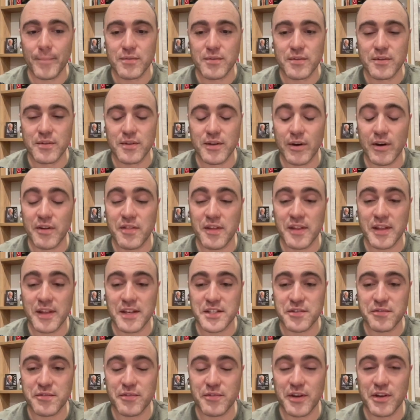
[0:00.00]
Now, I think that's
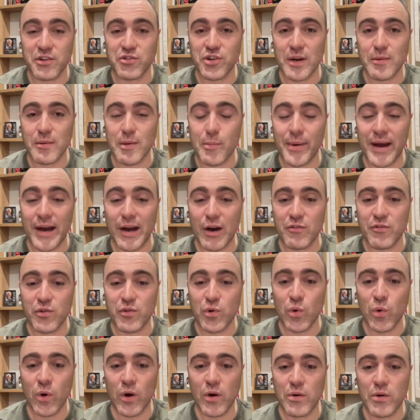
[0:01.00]
an incredibly powerful
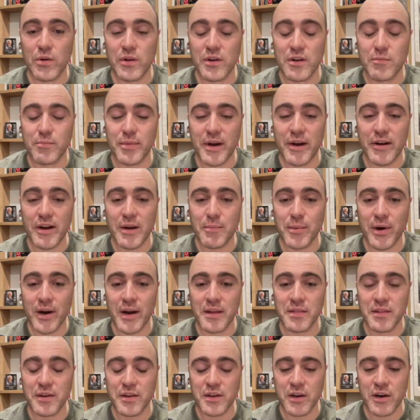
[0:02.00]
quote, bearing in
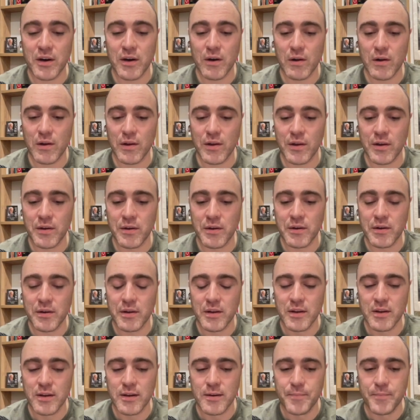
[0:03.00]
mind that Carl Jung
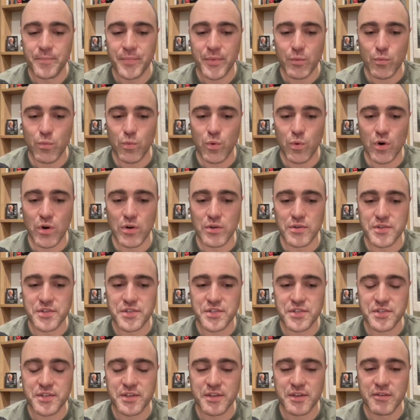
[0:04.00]

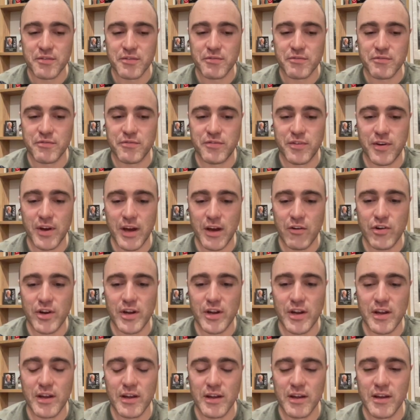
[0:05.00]
was
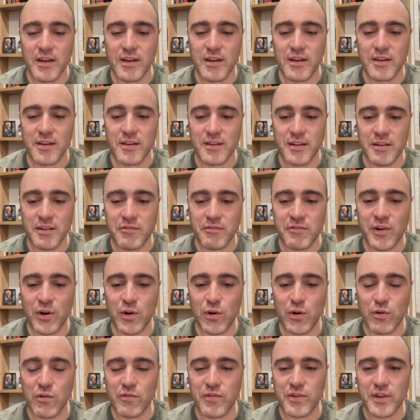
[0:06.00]
very
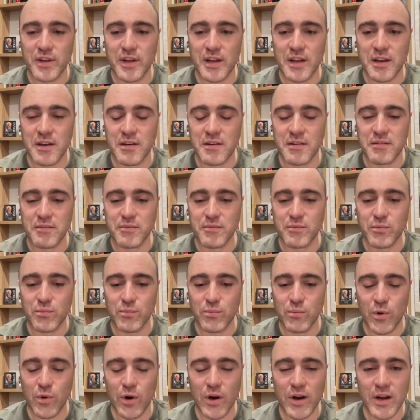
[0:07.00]
involved in
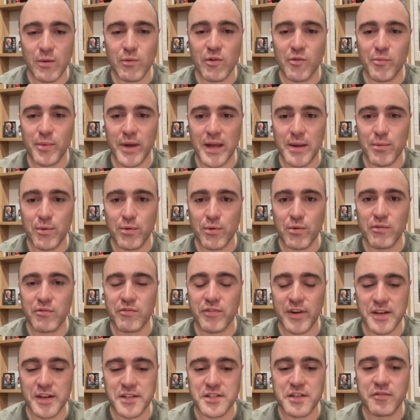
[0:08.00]
working with people
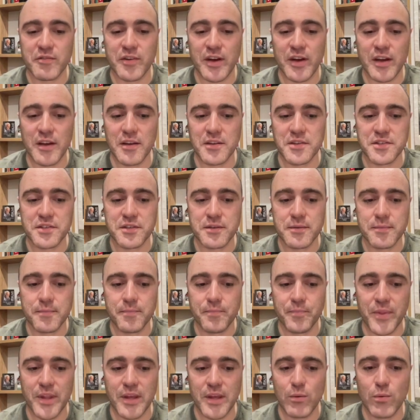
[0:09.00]
face to face.
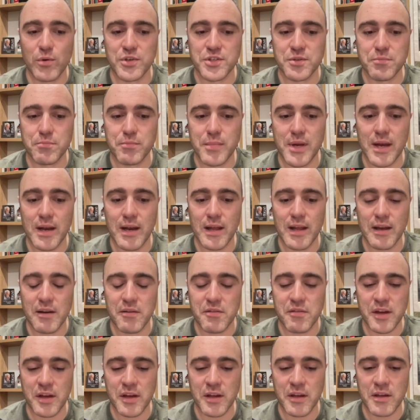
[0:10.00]
He wasn't merely a
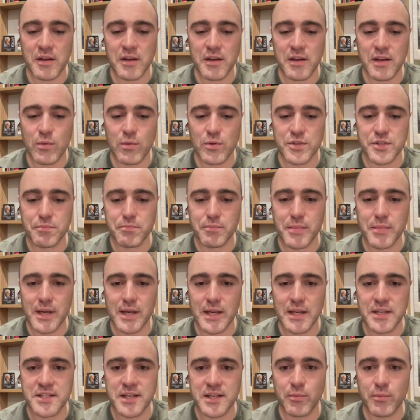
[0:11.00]
thinker. He wasn't
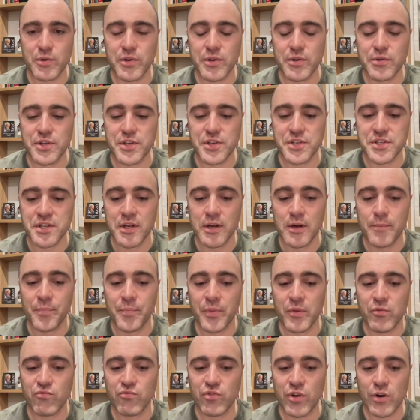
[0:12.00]
merely someone who just
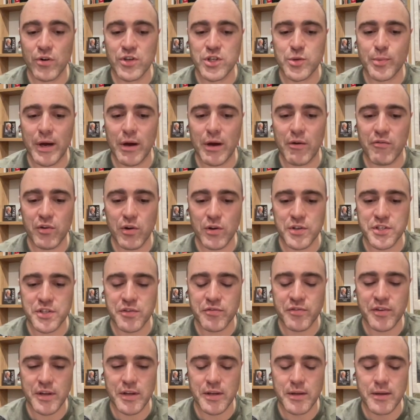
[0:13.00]
wrote about
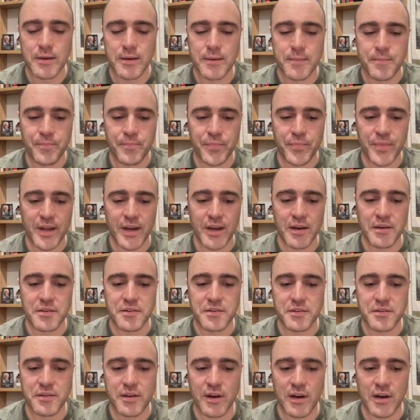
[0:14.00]
philosophy and
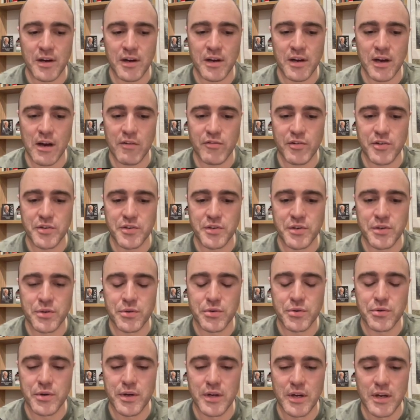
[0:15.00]
uncovered
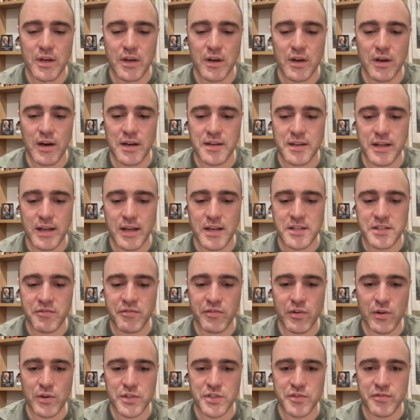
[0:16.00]
new ideas in
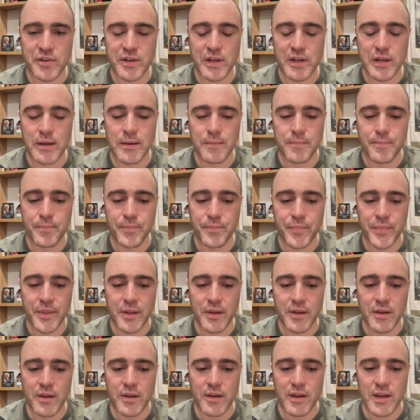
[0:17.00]
philosophy.
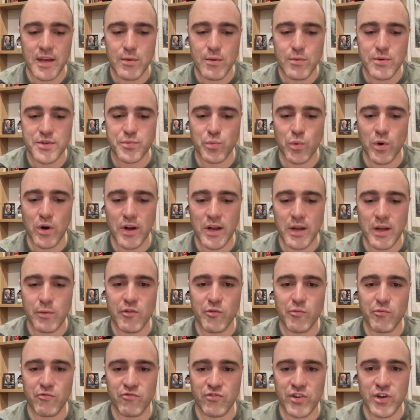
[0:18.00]
He was working
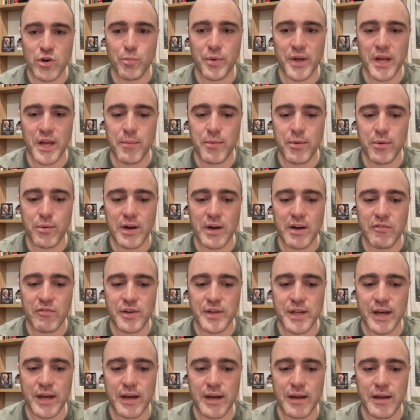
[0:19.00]
with real people every
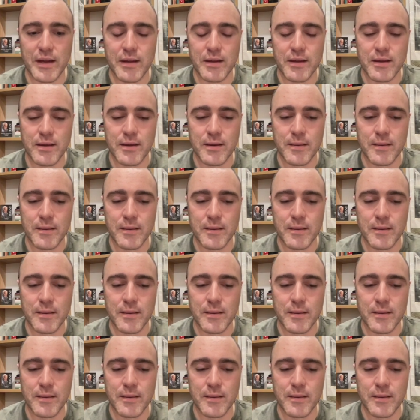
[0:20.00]
day.